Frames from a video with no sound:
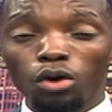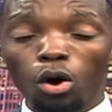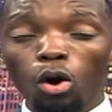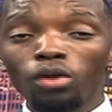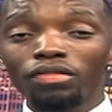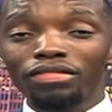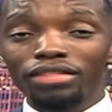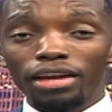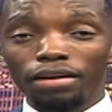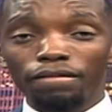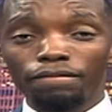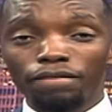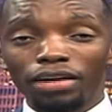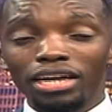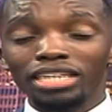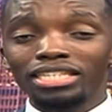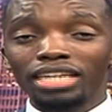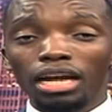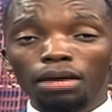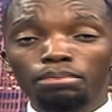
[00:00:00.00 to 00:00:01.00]
on their
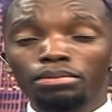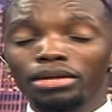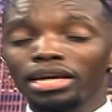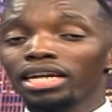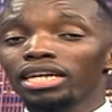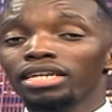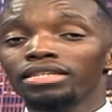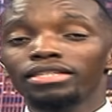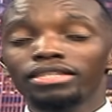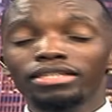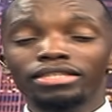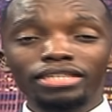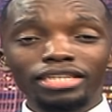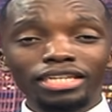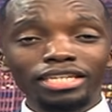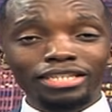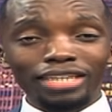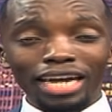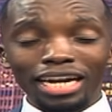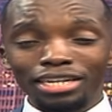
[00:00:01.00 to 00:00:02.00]
first appearances,
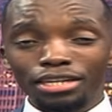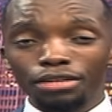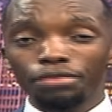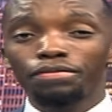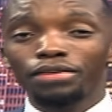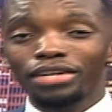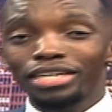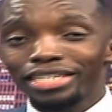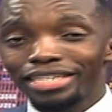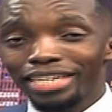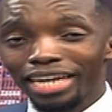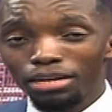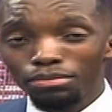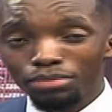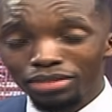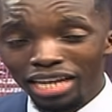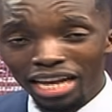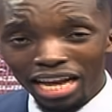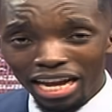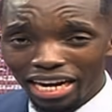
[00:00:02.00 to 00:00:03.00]
each at different
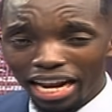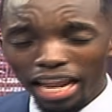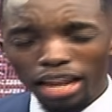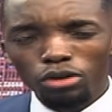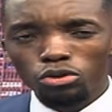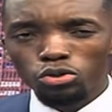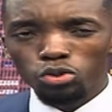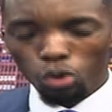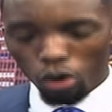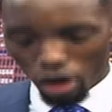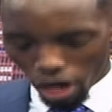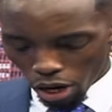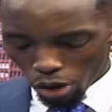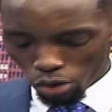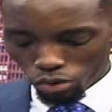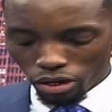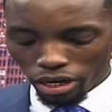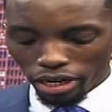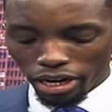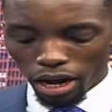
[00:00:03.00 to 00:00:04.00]
times. Na leo tuko nao
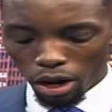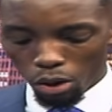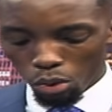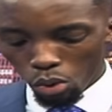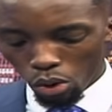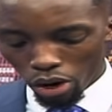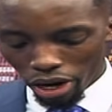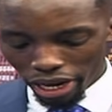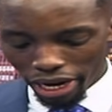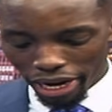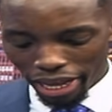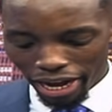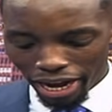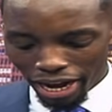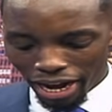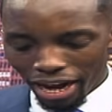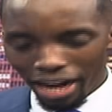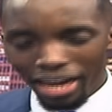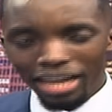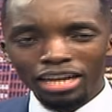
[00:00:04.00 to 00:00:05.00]
tunataka
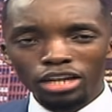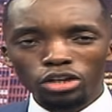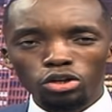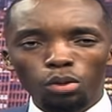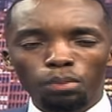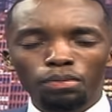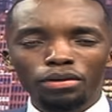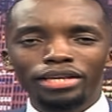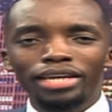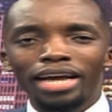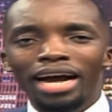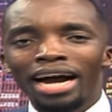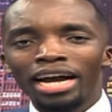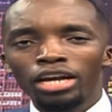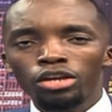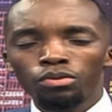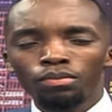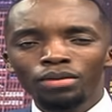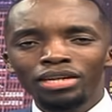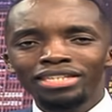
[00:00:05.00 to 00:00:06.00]
kuongelea topic ya
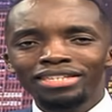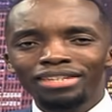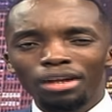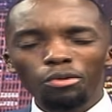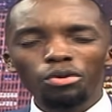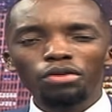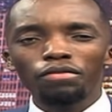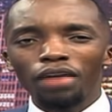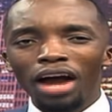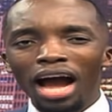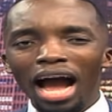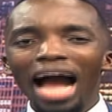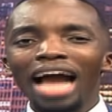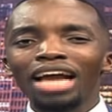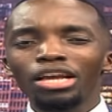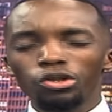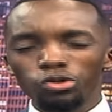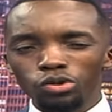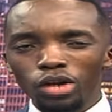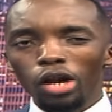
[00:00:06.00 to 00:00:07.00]
arguments. Now we've
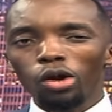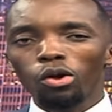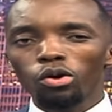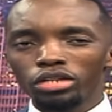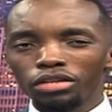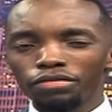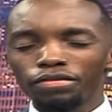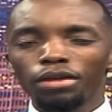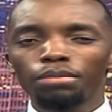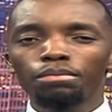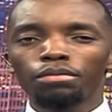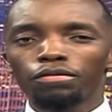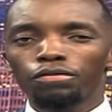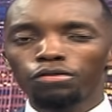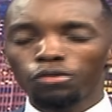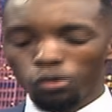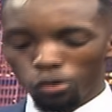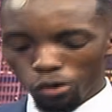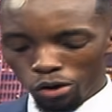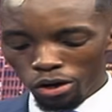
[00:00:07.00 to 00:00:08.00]
argued a lot even
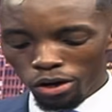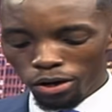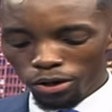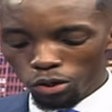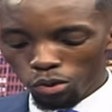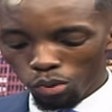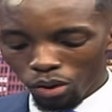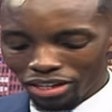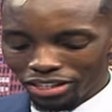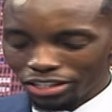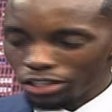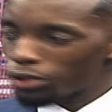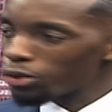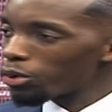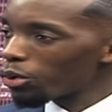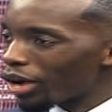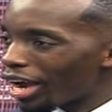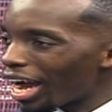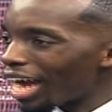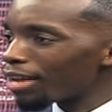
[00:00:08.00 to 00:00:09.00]
before tuanze
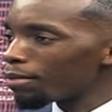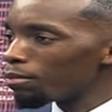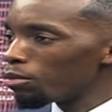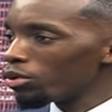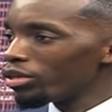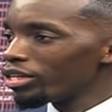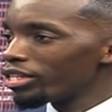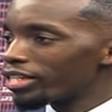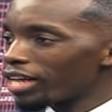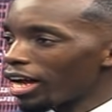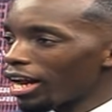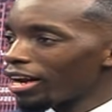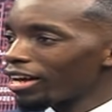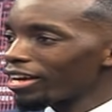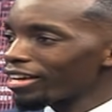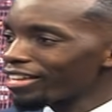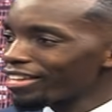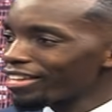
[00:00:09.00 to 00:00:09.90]
show. Karibuni sana.